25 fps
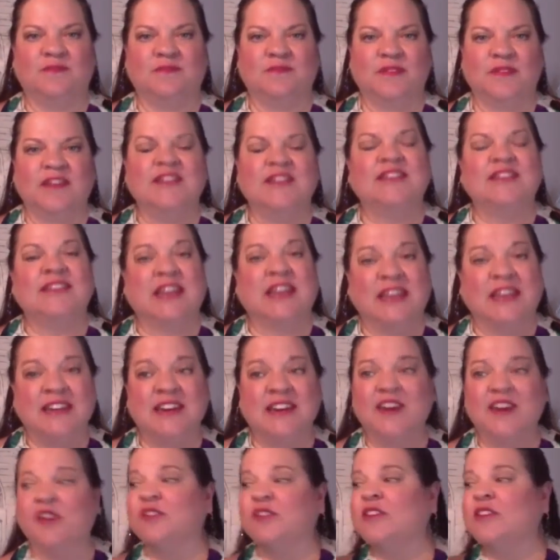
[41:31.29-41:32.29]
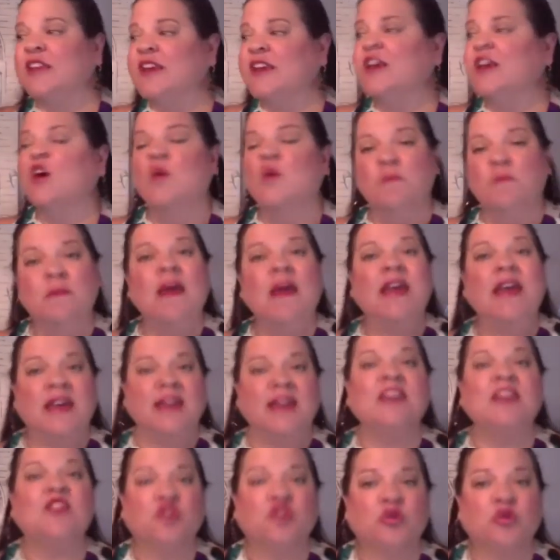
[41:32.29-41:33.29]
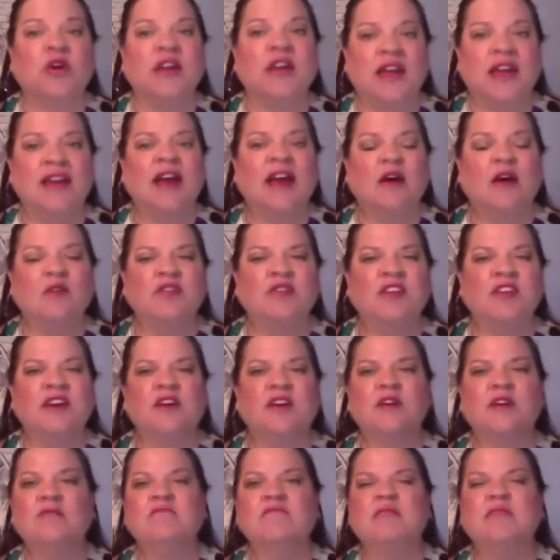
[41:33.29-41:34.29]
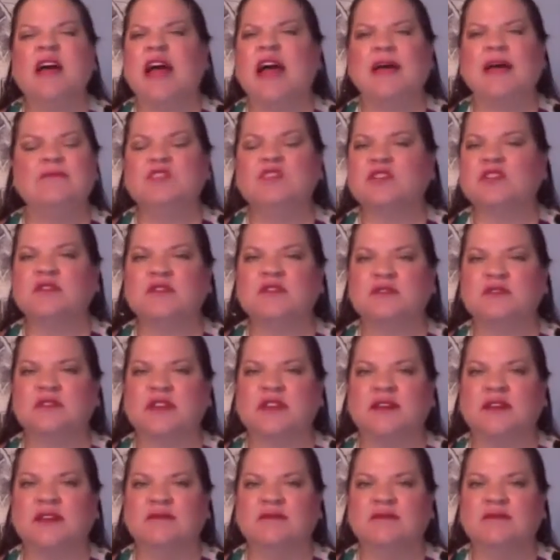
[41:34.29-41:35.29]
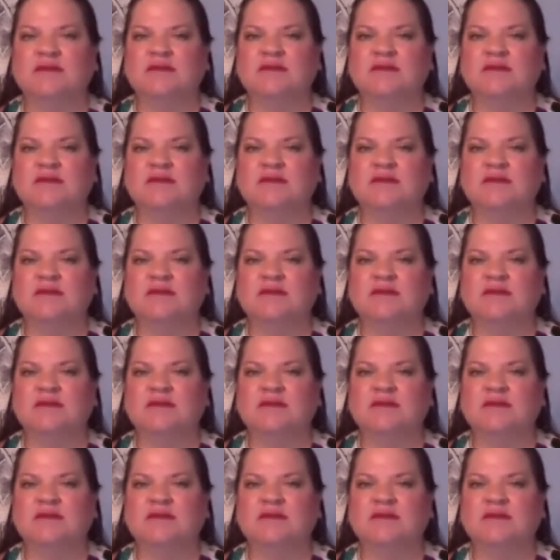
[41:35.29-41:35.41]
Secondarily, may it create out there? Absolutely.